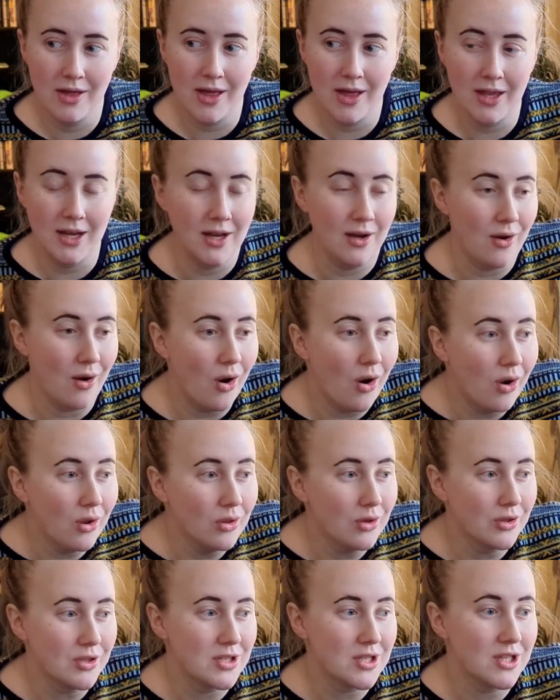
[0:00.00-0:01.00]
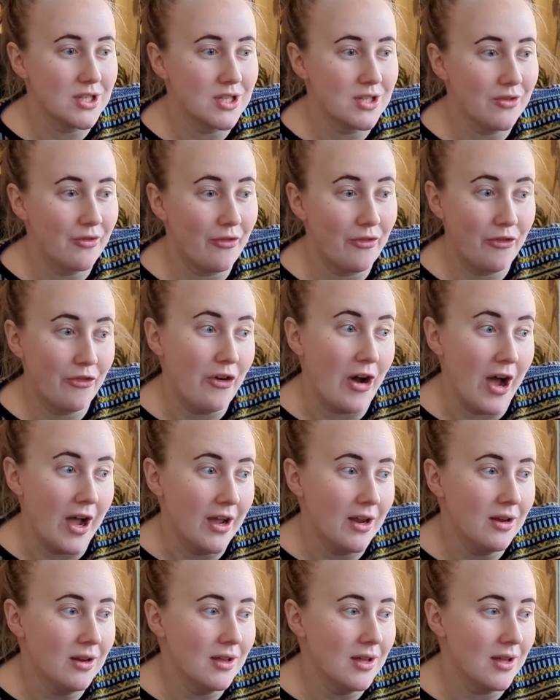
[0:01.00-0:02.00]
and it all looks
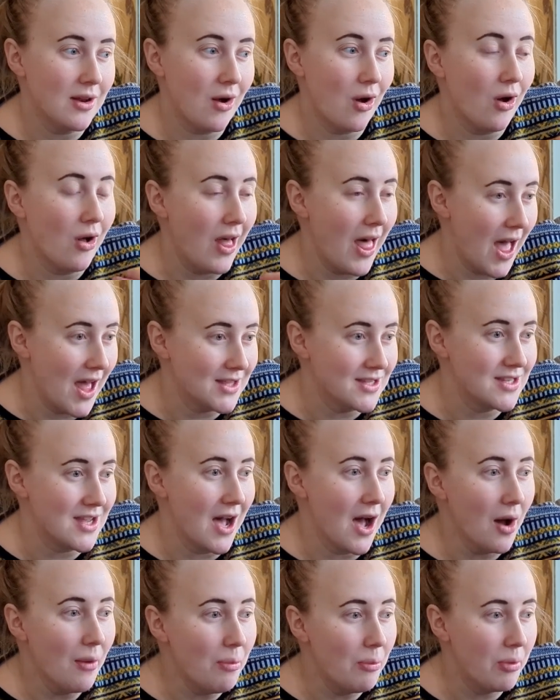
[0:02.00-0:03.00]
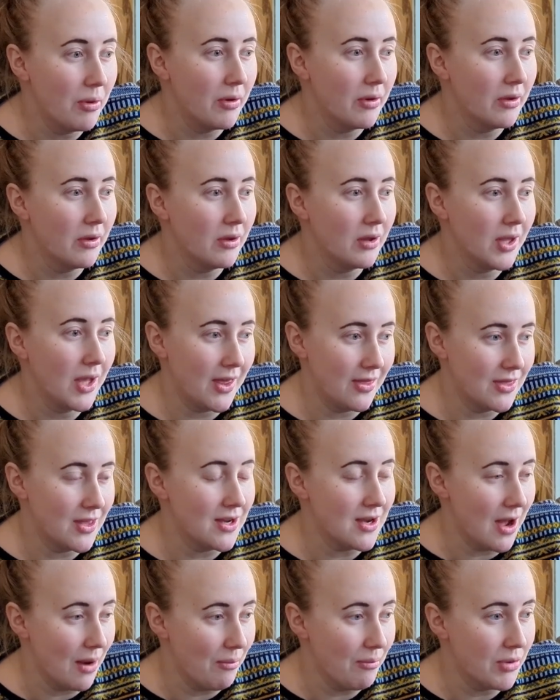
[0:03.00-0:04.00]
fine, it all adds up in the
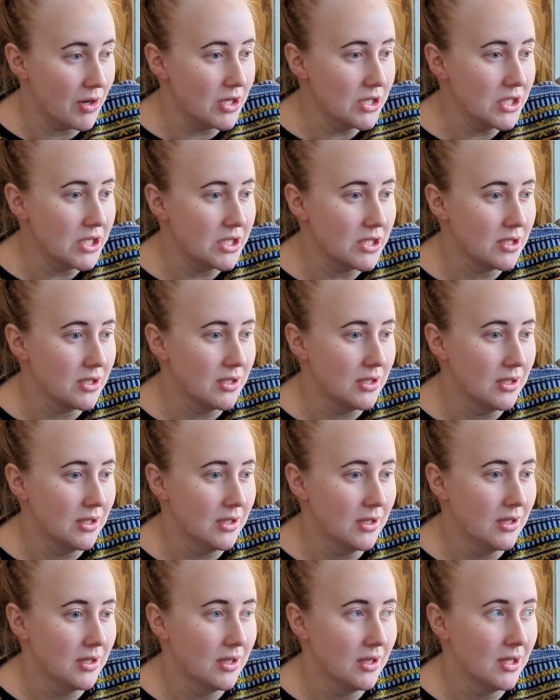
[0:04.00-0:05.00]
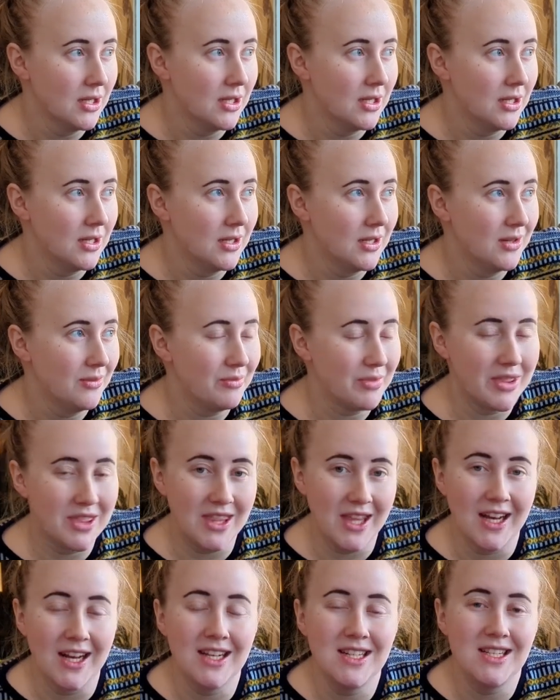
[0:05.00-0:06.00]
numbers, but
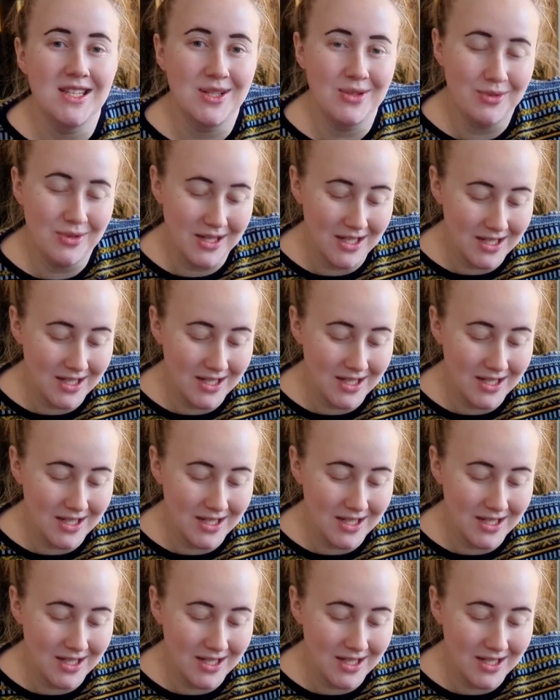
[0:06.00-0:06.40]
then I do